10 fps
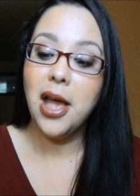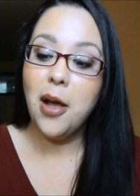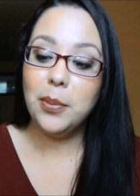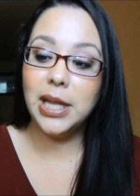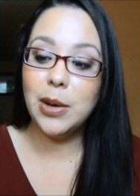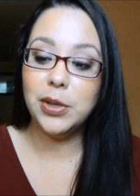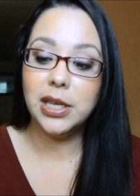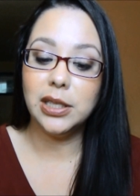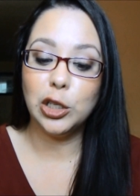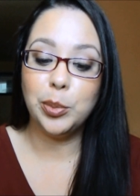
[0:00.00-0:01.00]
play with
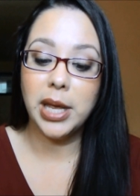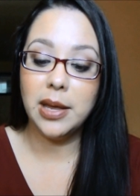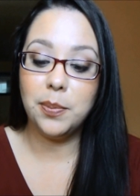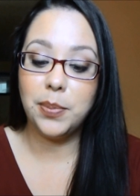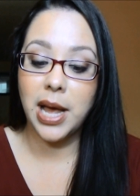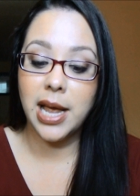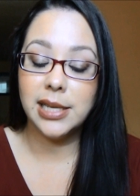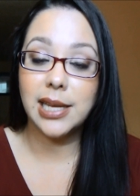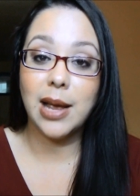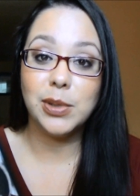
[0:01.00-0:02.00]
it a little bit,
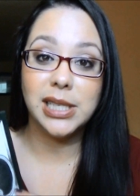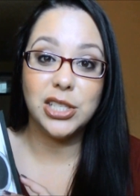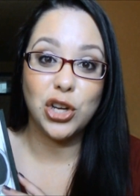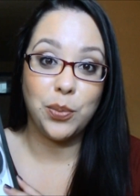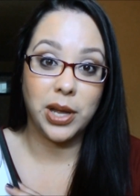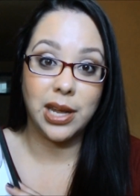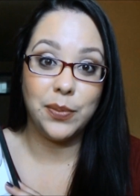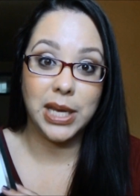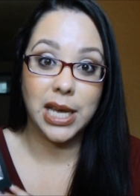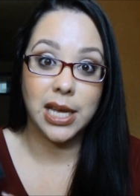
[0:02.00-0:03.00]
but I would say jump on it
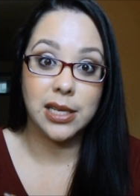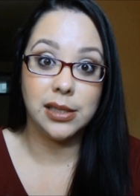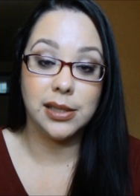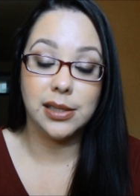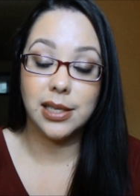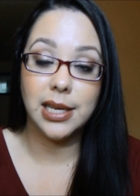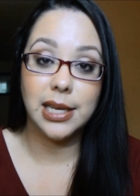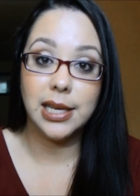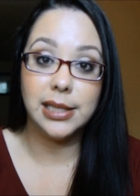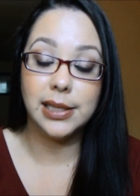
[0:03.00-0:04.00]
because
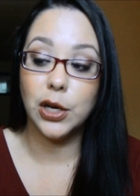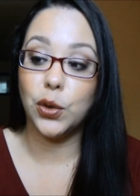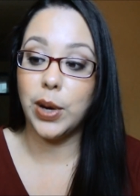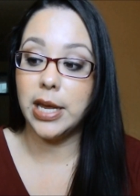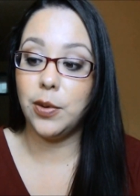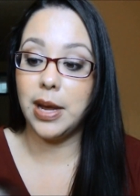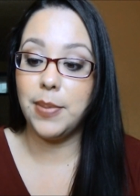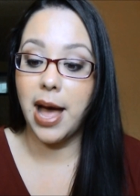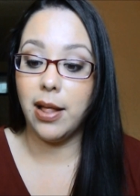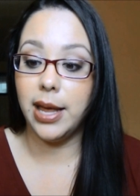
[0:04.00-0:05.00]
it's a great,
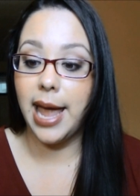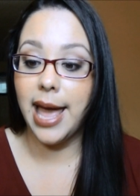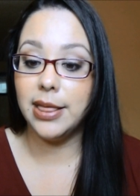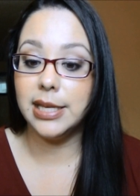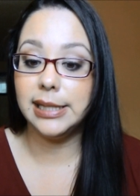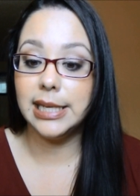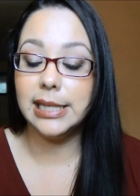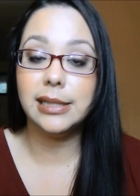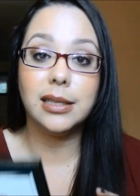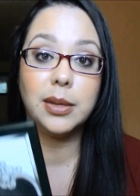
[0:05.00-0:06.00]
great palette. And this
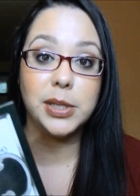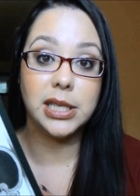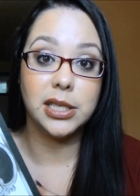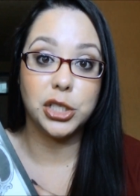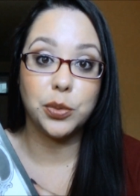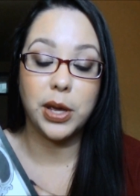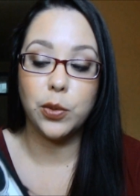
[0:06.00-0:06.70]
is limited edition, by the